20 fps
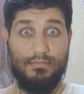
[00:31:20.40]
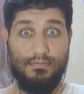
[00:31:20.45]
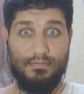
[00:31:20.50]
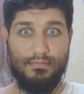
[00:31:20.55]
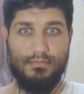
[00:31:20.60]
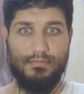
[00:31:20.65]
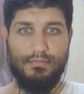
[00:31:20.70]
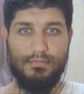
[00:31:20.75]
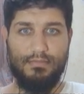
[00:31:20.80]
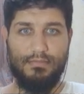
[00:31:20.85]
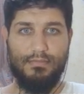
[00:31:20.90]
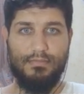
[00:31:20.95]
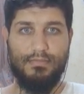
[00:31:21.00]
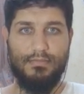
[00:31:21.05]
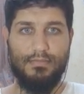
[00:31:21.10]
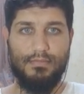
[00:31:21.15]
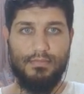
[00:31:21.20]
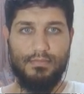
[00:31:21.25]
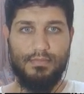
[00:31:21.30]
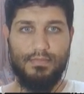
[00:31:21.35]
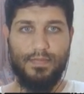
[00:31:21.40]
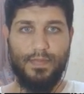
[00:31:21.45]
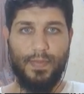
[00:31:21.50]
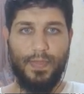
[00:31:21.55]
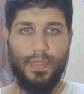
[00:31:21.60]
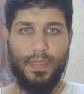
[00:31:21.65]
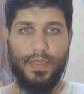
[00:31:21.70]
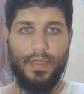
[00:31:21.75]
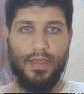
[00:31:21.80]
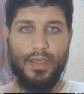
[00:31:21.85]
Hmm,
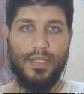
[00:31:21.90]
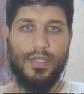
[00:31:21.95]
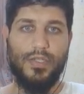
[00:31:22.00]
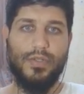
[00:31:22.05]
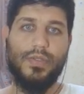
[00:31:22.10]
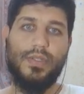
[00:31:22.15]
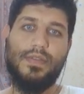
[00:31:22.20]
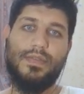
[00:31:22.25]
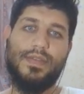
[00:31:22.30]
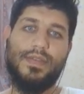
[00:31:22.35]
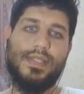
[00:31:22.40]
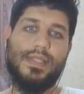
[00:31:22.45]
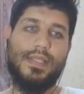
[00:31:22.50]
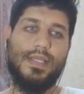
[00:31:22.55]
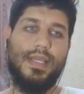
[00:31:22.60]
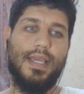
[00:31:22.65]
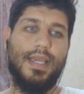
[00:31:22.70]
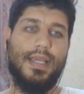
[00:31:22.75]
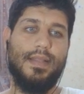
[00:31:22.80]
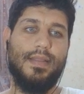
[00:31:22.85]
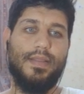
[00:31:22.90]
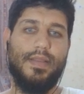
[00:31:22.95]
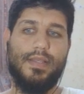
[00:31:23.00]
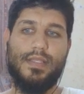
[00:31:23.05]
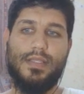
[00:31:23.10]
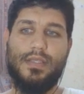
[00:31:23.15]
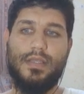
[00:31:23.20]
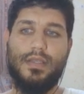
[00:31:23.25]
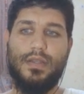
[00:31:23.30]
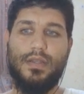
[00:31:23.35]
I should investigate
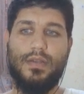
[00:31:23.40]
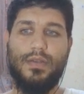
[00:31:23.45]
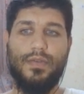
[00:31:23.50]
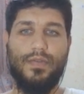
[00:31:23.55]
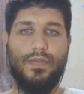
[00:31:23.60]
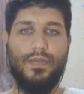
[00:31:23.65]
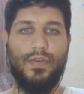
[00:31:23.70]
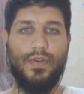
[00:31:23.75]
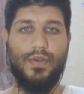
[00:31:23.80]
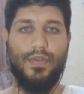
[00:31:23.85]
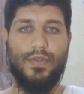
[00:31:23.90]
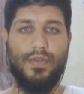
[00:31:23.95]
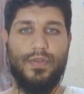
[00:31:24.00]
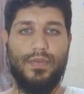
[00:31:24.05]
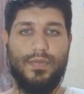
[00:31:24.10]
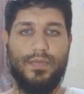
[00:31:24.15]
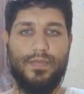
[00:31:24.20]
this further.